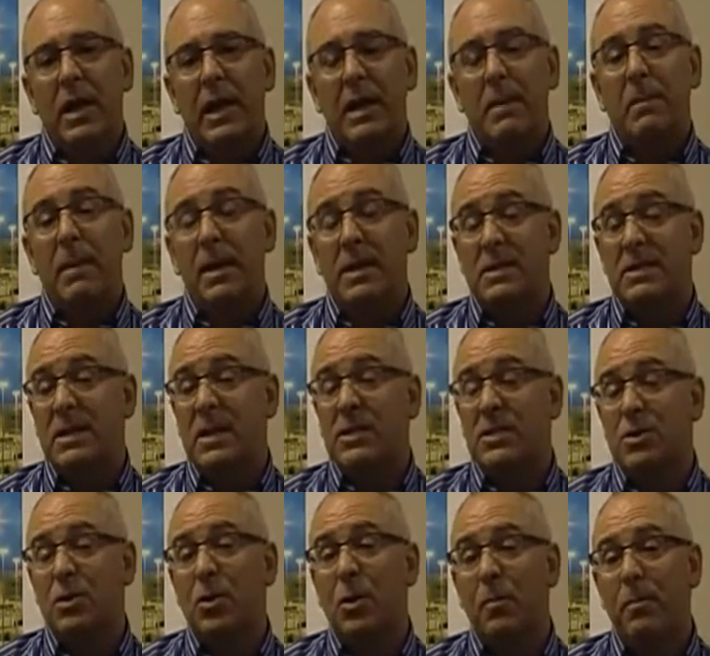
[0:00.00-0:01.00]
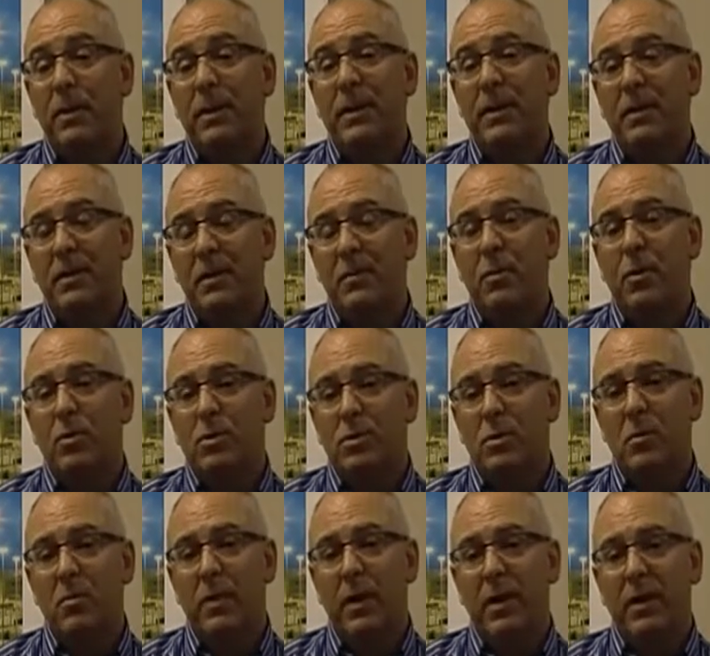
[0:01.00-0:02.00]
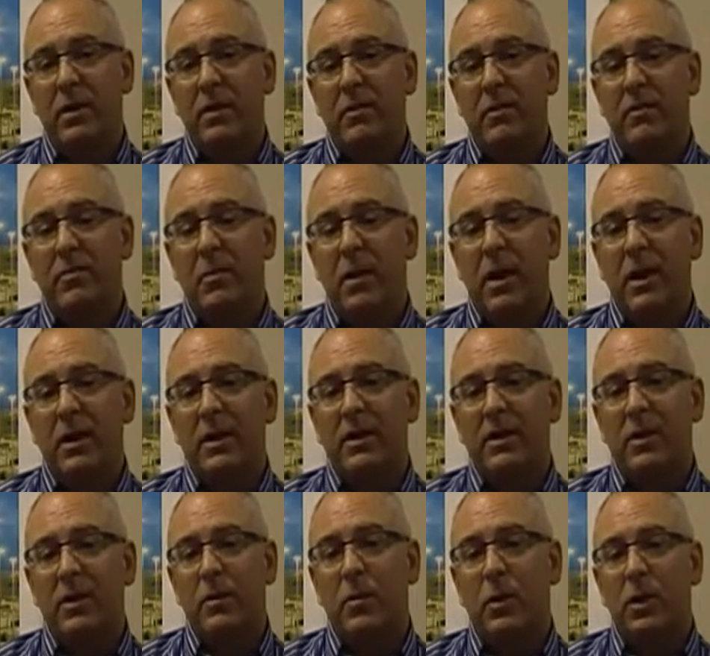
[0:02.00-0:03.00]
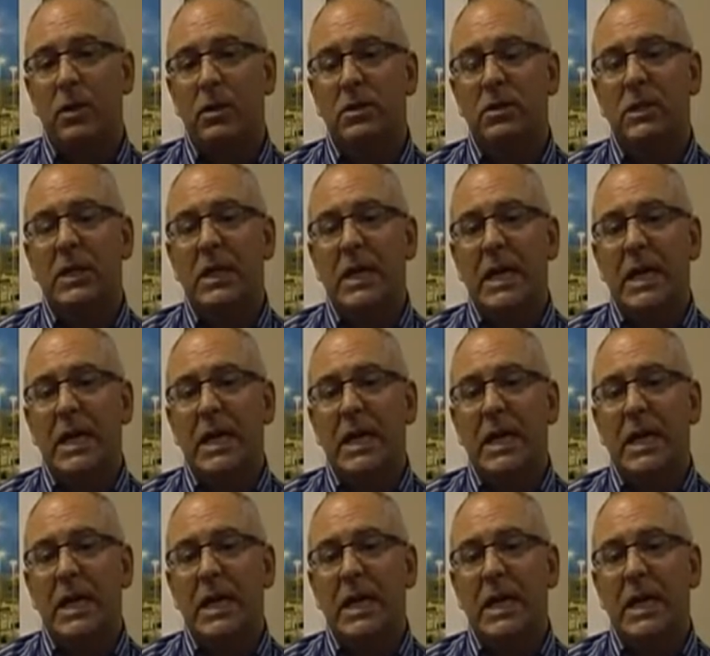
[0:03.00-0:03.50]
it made sense to compete in the most competitive market in the world.